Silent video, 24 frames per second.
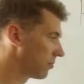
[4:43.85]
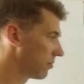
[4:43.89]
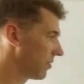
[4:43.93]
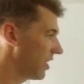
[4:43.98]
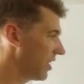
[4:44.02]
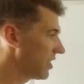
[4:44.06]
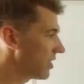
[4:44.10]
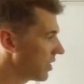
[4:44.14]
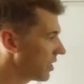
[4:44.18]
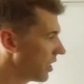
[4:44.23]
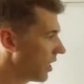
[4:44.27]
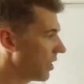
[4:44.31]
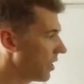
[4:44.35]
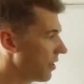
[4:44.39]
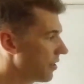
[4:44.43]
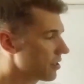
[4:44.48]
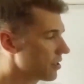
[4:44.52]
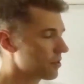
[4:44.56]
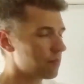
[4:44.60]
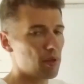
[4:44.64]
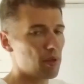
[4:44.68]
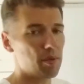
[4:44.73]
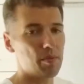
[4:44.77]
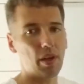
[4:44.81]
At the end,
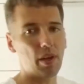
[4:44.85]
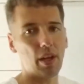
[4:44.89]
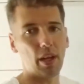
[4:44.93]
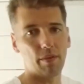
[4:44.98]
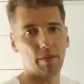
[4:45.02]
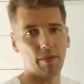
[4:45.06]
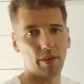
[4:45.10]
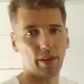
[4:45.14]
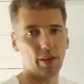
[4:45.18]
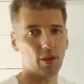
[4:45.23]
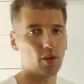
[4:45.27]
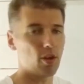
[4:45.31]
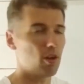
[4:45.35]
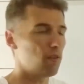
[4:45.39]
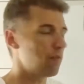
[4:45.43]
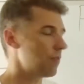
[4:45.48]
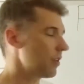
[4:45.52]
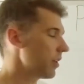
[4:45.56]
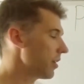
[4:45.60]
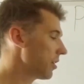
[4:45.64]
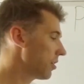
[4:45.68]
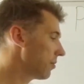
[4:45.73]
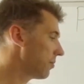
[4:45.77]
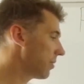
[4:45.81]
it's maybe leveling off a
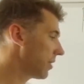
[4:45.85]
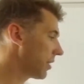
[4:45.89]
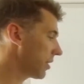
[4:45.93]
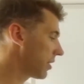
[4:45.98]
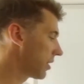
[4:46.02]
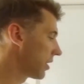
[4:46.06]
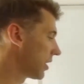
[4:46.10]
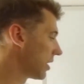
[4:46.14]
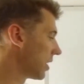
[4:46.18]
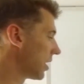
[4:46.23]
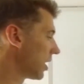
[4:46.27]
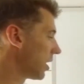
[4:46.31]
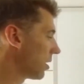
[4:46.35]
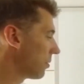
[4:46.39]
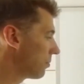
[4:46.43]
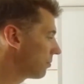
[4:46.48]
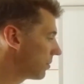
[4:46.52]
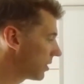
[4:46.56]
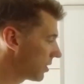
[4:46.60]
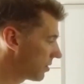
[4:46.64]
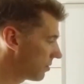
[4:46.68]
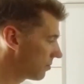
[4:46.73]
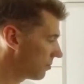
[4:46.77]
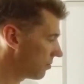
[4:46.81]
little bit,
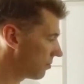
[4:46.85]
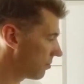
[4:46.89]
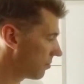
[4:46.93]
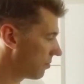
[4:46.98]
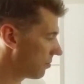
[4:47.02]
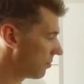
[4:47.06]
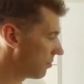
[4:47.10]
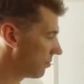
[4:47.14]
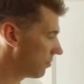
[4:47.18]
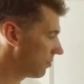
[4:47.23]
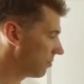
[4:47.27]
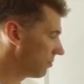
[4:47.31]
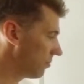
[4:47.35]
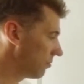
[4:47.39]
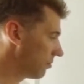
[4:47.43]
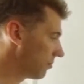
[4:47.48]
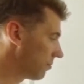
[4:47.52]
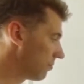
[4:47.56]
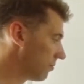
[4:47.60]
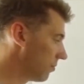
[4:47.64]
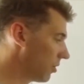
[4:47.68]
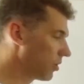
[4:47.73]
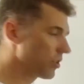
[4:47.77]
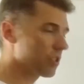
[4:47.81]
but
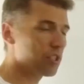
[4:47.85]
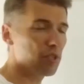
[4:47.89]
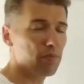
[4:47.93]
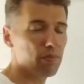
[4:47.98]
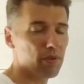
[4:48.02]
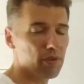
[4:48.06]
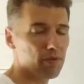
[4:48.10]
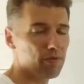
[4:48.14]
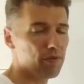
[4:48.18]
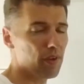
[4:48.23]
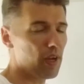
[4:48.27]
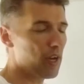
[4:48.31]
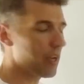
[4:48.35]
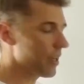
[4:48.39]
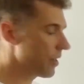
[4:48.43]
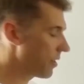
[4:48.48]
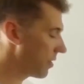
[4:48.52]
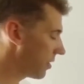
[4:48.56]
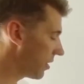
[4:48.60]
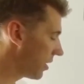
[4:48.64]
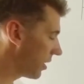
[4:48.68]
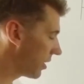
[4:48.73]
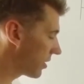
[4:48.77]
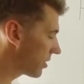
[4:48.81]
more
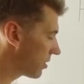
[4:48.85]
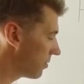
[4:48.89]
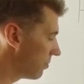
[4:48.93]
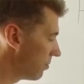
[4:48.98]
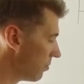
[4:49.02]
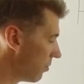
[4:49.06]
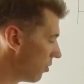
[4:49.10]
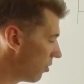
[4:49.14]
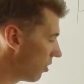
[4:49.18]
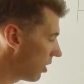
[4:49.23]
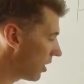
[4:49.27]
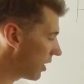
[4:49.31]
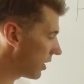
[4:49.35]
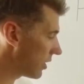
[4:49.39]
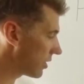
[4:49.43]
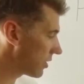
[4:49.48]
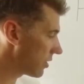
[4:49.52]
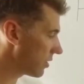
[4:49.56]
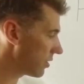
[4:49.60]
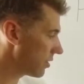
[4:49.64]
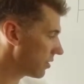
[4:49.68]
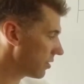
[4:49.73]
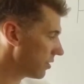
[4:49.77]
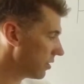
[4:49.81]
simplified, it's a more or
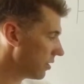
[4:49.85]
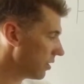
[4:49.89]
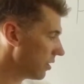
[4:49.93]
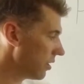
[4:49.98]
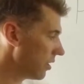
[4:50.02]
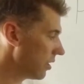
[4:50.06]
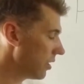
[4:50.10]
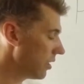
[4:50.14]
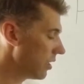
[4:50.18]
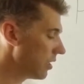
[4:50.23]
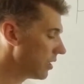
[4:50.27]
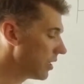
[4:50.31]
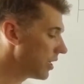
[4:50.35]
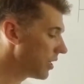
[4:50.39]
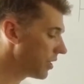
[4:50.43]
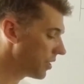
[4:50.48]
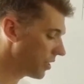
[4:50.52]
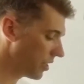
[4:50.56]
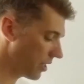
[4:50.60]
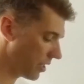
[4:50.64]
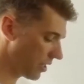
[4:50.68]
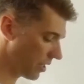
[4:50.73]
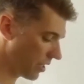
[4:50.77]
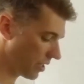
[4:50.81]
less
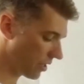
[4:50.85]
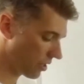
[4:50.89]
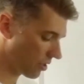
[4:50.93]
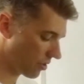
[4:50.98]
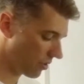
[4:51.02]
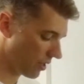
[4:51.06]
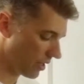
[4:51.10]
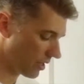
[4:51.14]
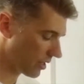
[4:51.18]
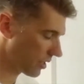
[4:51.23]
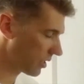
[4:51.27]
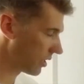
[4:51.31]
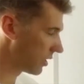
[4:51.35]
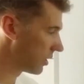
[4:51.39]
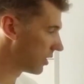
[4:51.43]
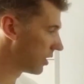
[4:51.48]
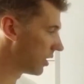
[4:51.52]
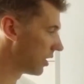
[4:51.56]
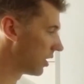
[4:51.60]
linear increase.